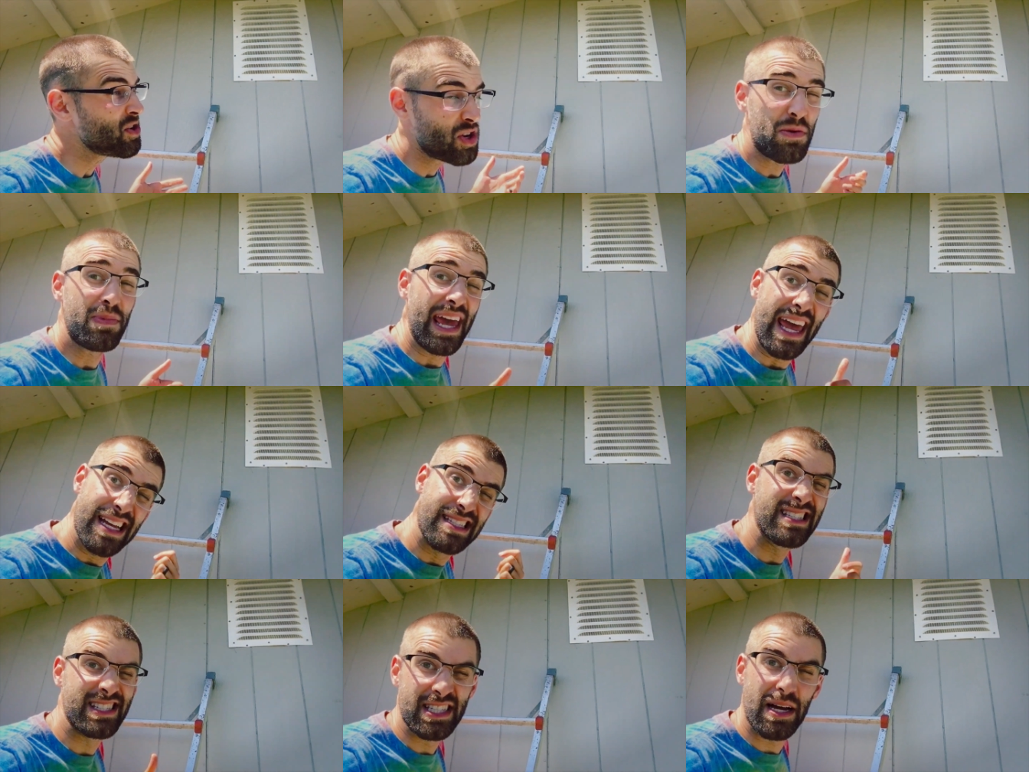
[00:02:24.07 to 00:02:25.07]
you could be
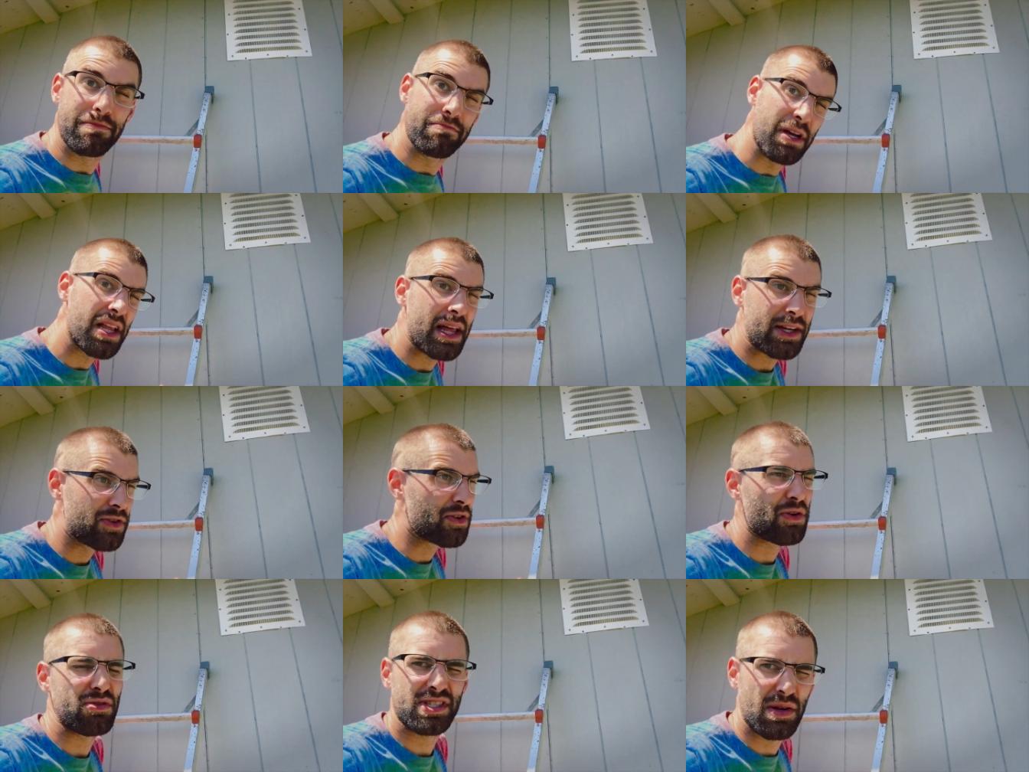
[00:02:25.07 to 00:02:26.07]
hitting some
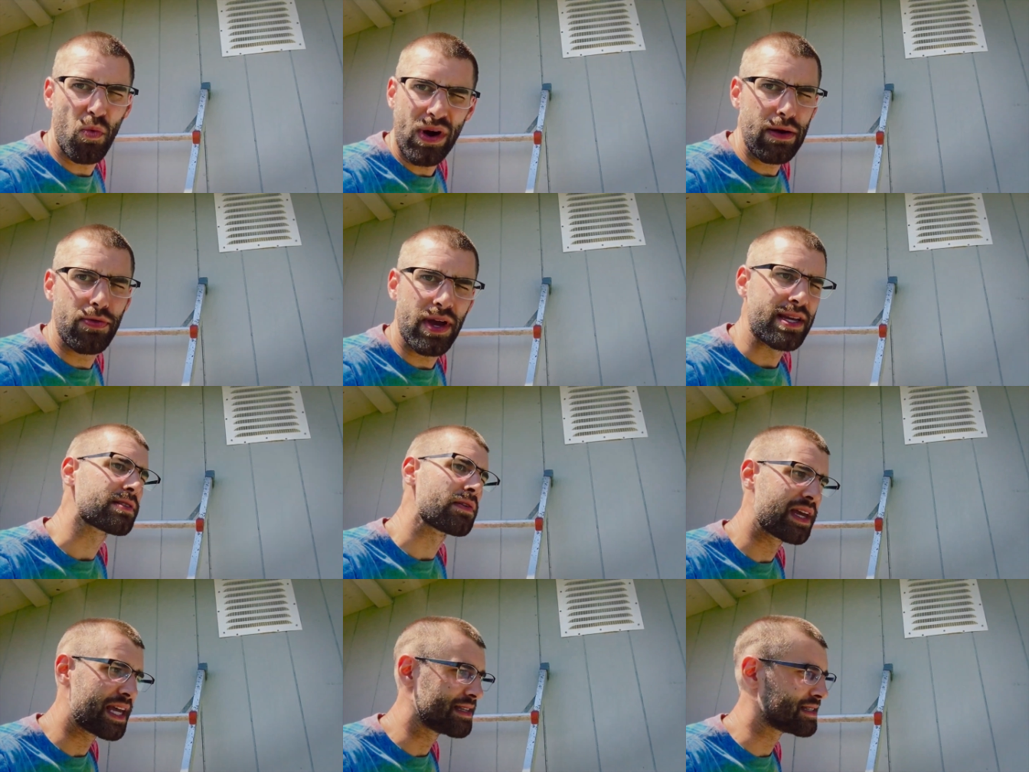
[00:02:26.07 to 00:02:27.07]
electrical or some weird things
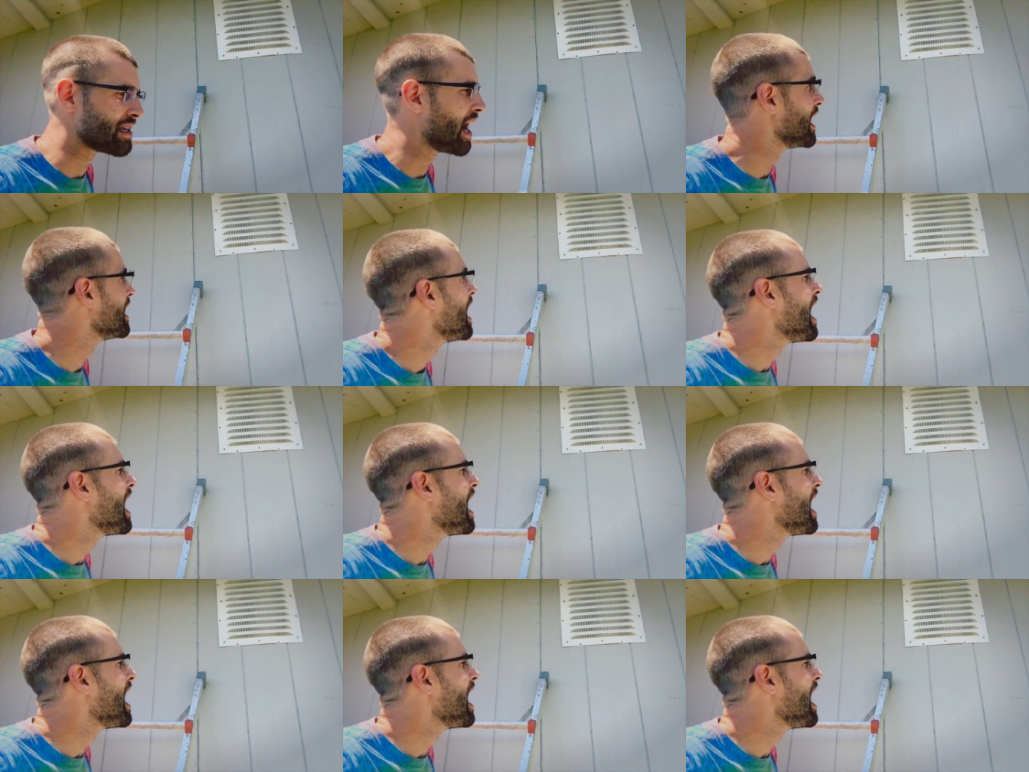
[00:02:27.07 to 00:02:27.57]
on the inside.